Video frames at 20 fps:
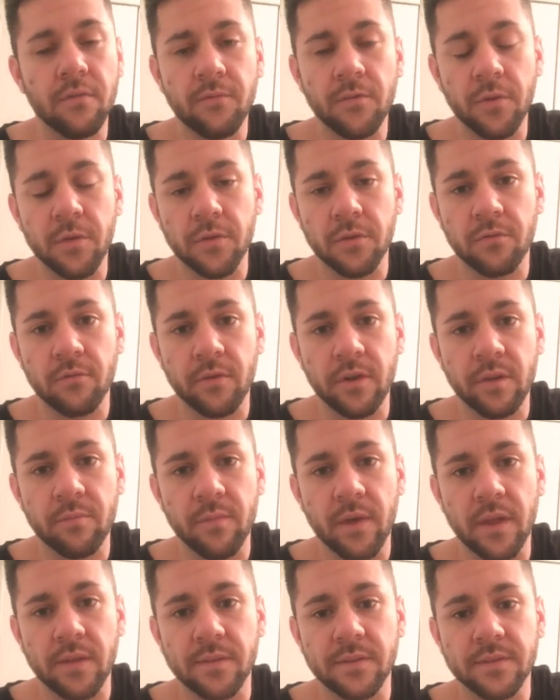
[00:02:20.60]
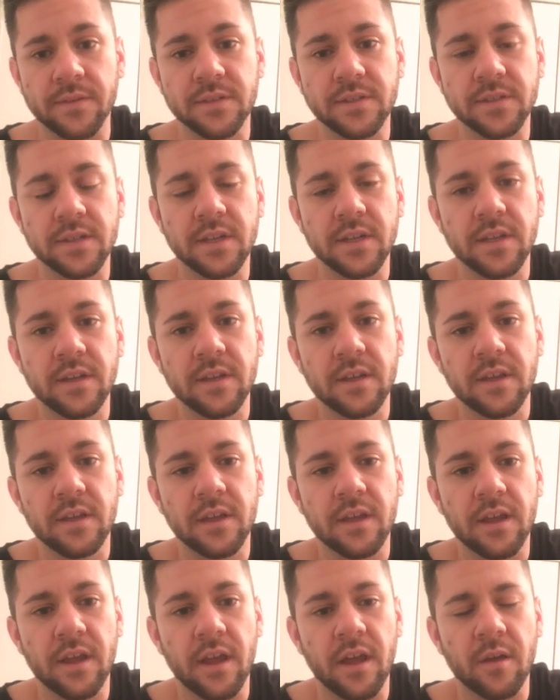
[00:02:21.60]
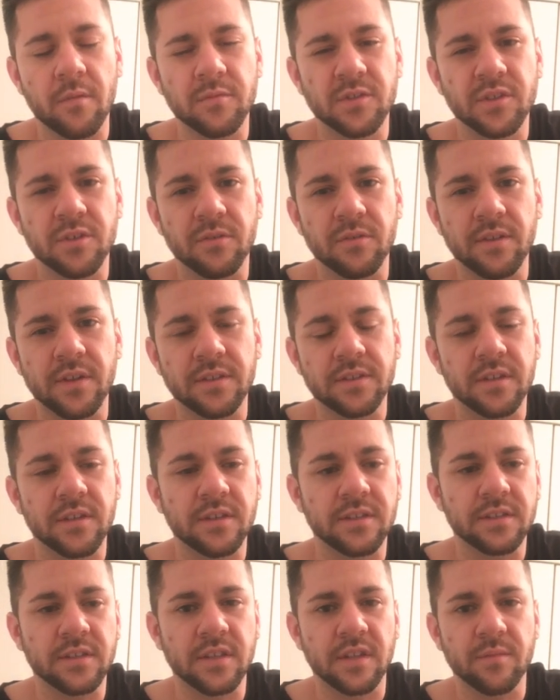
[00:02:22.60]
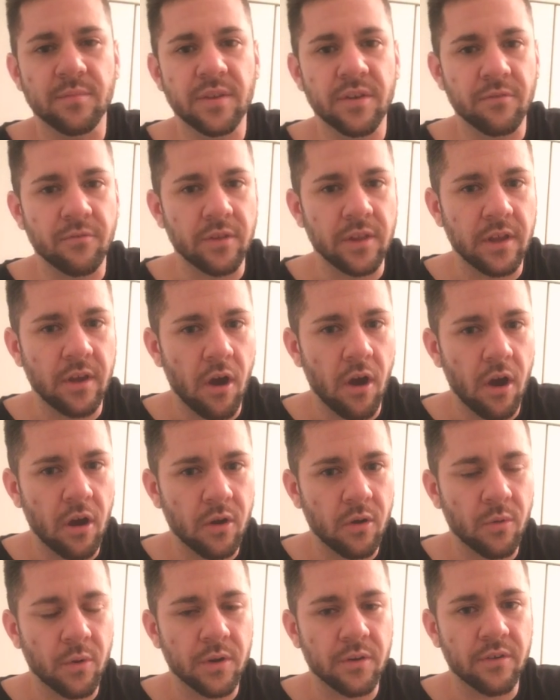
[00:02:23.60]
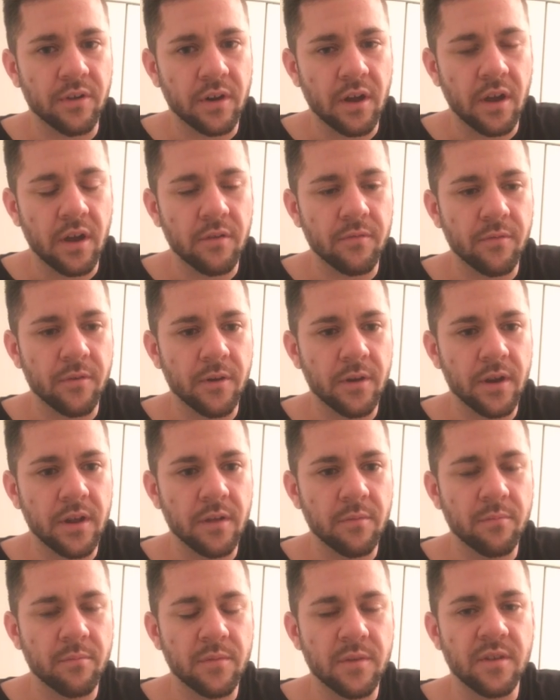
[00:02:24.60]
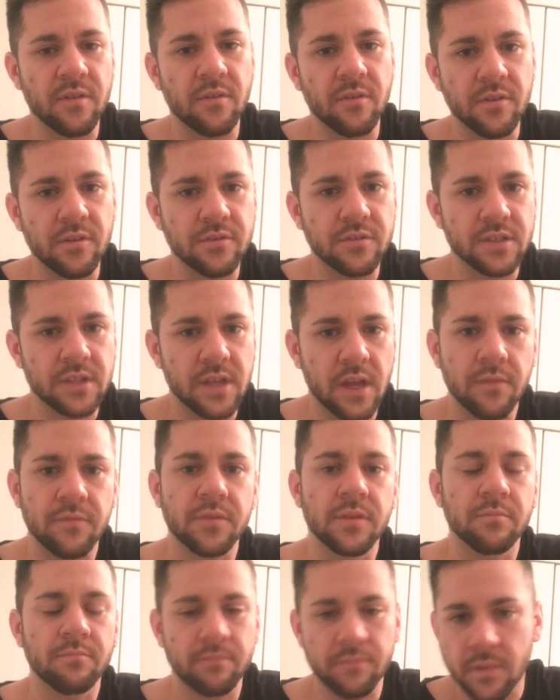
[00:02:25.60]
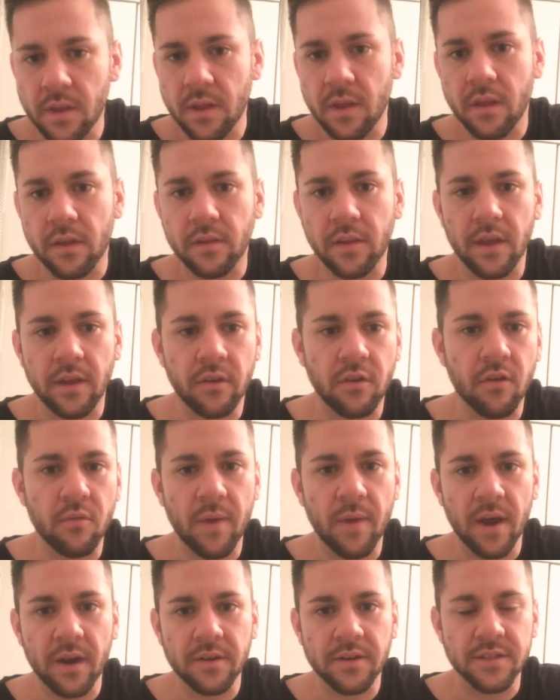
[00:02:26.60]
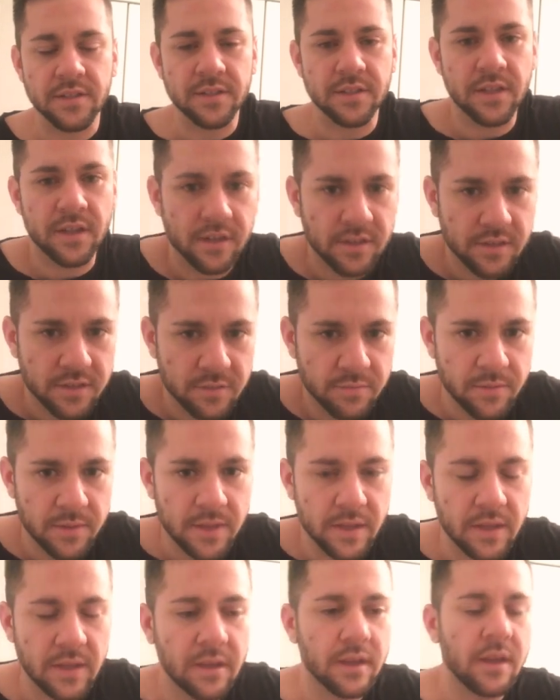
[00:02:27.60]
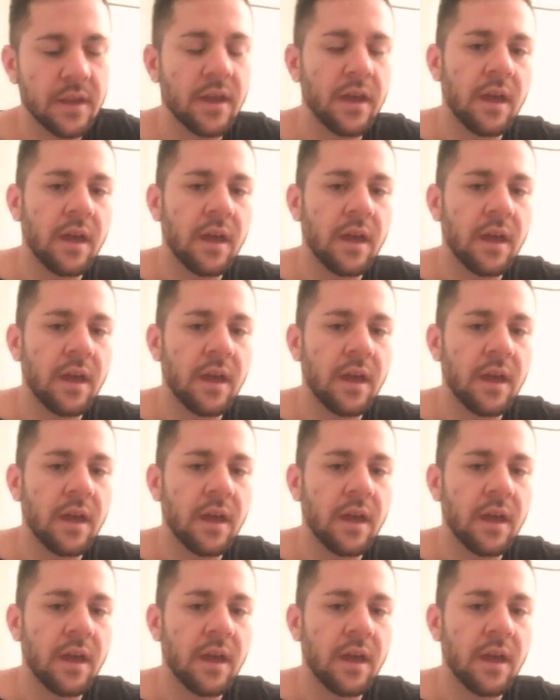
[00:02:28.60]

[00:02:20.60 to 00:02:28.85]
for 3 months. So they said it's going to be a really awkward recovery. You just have to go back to sitting to pee.